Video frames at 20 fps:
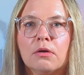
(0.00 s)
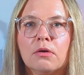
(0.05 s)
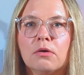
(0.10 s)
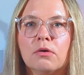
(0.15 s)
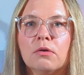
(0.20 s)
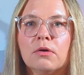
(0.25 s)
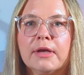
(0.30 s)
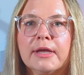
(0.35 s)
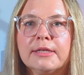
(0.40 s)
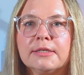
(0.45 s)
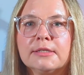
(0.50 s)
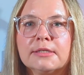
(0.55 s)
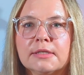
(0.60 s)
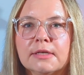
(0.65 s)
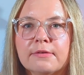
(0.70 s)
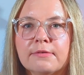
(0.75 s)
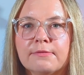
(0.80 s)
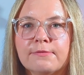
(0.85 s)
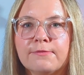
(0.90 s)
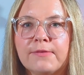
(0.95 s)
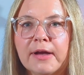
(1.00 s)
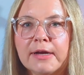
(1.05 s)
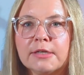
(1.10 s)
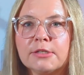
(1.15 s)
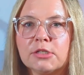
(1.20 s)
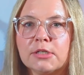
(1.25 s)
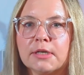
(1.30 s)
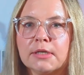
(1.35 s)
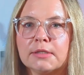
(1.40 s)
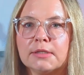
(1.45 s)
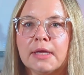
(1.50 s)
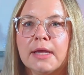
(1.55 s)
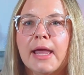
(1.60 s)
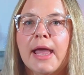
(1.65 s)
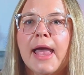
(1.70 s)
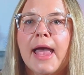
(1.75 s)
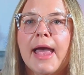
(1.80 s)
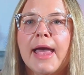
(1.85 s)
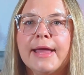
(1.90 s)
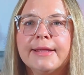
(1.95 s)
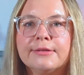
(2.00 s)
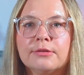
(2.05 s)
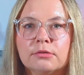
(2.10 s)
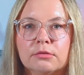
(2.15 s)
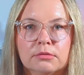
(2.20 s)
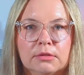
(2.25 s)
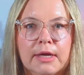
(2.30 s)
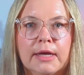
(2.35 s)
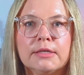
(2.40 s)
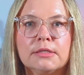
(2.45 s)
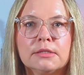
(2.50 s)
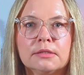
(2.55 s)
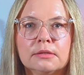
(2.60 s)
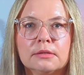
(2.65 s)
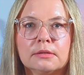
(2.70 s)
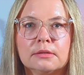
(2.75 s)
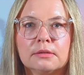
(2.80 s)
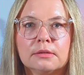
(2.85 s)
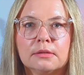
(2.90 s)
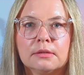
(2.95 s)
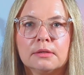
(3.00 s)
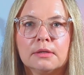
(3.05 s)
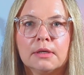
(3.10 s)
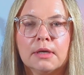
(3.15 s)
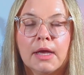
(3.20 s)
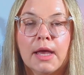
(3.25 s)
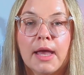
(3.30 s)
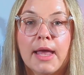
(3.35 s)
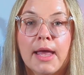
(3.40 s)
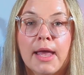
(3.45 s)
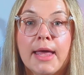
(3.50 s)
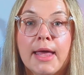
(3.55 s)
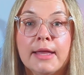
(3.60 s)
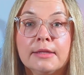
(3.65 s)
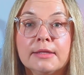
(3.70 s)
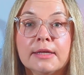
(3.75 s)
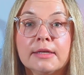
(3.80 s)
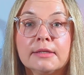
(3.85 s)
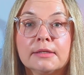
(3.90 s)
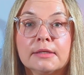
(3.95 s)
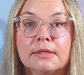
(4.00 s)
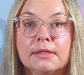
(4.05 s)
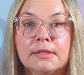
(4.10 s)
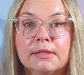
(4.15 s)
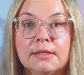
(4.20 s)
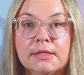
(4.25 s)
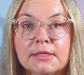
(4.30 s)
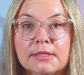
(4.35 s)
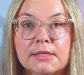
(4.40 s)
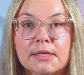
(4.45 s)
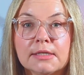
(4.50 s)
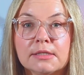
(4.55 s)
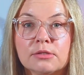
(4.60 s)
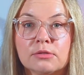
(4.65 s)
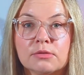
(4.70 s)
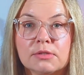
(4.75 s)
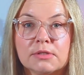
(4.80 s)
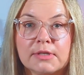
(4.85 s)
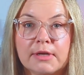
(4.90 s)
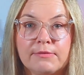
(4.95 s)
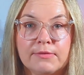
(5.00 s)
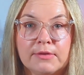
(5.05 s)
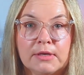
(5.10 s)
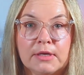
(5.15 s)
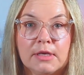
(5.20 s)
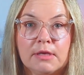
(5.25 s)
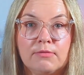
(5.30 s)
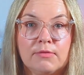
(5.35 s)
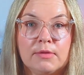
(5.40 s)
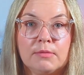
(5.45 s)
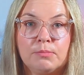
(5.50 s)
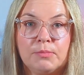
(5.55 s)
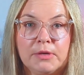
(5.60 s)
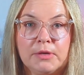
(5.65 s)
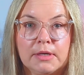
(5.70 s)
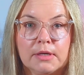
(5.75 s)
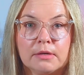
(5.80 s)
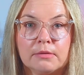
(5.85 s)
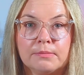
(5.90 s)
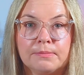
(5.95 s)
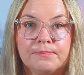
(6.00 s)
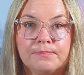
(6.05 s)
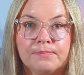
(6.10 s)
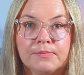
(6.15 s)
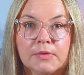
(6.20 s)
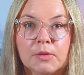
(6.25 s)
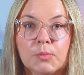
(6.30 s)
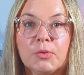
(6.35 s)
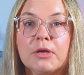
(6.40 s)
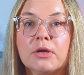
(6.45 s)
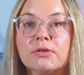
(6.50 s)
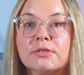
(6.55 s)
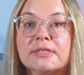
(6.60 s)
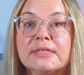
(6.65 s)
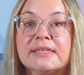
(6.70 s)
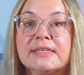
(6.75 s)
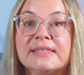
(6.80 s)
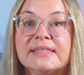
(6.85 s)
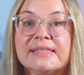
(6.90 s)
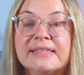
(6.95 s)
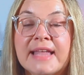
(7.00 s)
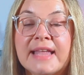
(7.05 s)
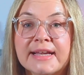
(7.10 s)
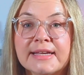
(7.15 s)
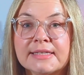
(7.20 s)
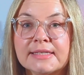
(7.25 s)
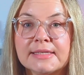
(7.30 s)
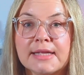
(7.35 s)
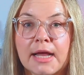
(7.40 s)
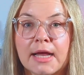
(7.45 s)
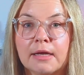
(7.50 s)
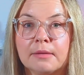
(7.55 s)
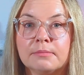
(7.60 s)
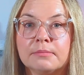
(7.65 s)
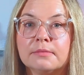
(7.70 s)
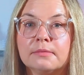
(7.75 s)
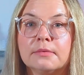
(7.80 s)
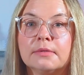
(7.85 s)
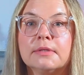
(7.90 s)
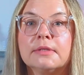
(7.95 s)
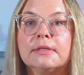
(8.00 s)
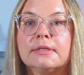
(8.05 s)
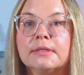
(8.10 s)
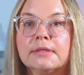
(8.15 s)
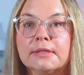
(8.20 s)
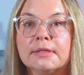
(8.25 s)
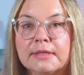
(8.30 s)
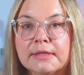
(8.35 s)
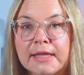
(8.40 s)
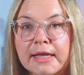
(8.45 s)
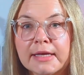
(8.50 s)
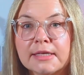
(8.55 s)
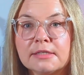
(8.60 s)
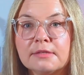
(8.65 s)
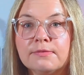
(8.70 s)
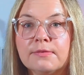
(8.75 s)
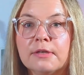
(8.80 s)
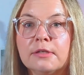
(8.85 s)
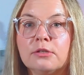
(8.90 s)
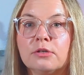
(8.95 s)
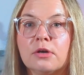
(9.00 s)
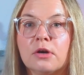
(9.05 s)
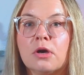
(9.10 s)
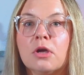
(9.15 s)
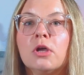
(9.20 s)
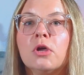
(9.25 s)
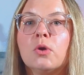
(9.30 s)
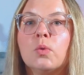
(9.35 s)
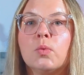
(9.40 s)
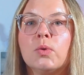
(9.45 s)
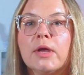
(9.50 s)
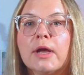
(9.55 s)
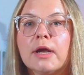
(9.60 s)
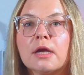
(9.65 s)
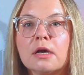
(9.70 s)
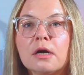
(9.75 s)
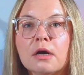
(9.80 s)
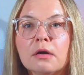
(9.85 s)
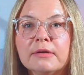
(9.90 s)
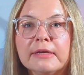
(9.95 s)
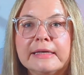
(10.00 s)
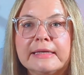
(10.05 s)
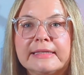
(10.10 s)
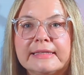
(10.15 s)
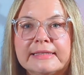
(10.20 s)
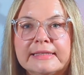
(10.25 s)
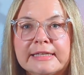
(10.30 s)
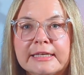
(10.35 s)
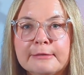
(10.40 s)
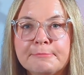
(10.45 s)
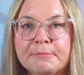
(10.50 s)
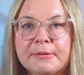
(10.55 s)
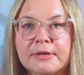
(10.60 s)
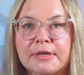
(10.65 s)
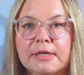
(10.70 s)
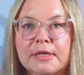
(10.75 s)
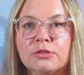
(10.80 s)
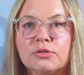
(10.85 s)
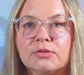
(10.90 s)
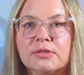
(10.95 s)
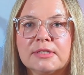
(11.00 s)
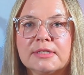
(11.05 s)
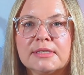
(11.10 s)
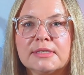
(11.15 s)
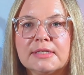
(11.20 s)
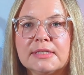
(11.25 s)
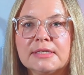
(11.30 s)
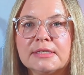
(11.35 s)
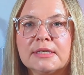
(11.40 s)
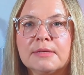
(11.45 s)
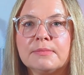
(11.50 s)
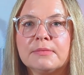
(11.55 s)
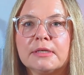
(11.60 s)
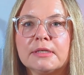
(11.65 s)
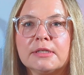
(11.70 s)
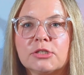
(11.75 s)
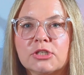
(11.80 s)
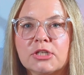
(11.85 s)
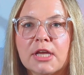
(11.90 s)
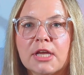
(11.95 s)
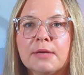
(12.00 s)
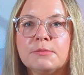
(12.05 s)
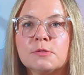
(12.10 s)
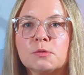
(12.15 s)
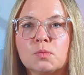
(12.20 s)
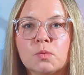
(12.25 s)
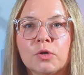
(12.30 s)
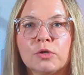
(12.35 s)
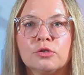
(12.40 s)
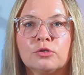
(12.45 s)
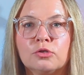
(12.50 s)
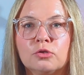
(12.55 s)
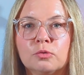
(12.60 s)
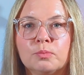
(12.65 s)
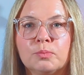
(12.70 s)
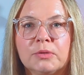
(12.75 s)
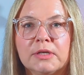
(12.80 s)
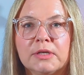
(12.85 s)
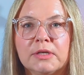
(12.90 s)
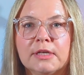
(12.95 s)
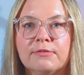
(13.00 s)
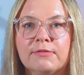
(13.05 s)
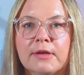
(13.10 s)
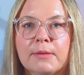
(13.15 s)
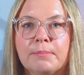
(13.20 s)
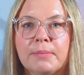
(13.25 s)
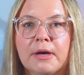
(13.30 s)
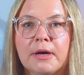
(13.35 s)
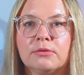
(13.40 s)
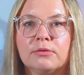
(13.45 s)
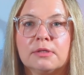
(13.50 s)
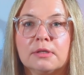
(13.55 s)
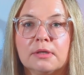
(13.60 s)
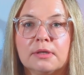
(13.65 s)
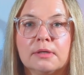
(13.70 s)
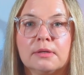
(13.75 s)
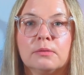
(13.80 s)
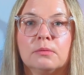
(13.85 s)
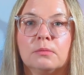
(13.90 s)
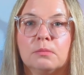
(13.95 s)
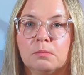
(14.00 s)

Who gets the fact checked? And who doesn't? And that leads us to something even bigger. Because next video, we are going deeper into the system that shapes what you believe about the